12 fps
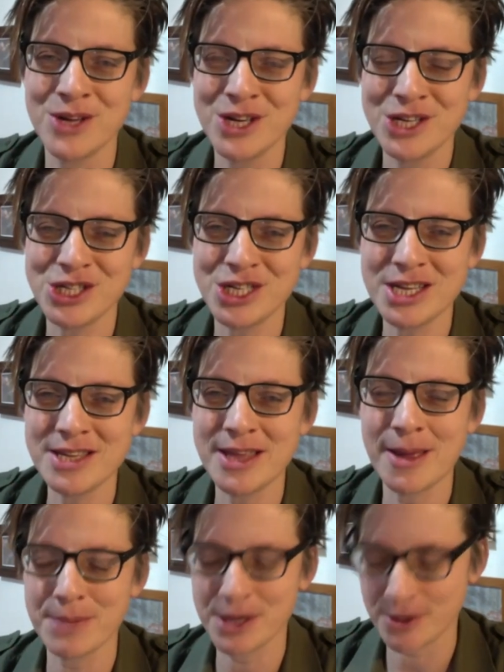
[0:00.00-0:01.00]
She did
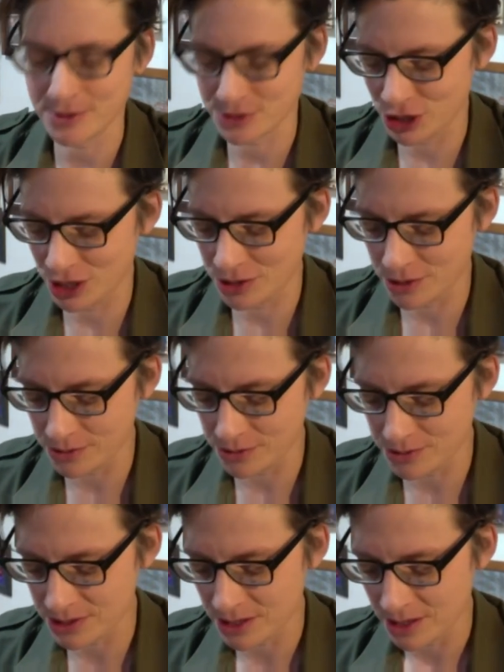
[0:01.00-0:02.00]
that because she
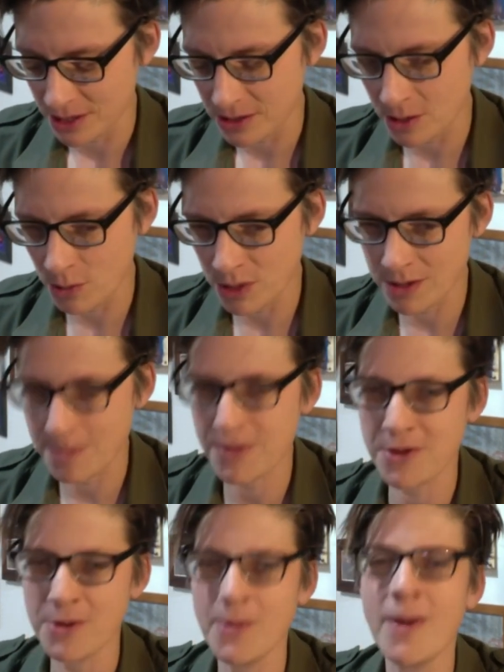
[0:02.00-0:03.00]
knows that Winnie the
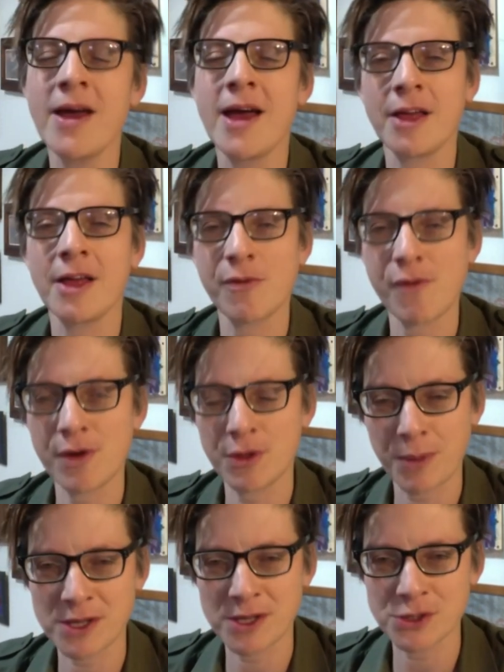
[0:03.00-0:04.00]
Pooh has a very
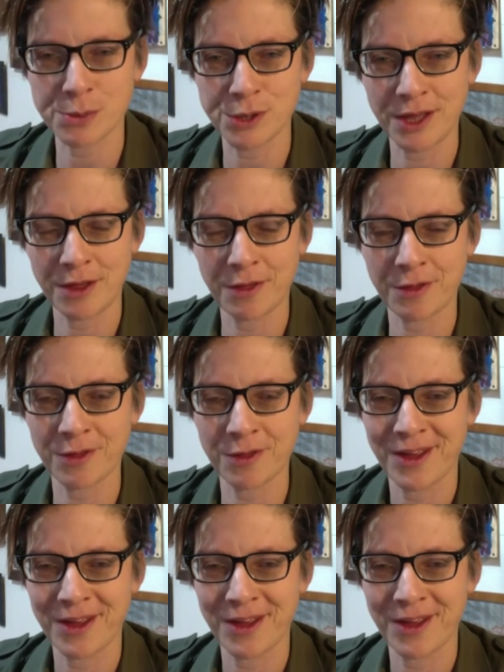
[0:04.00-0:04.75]
special place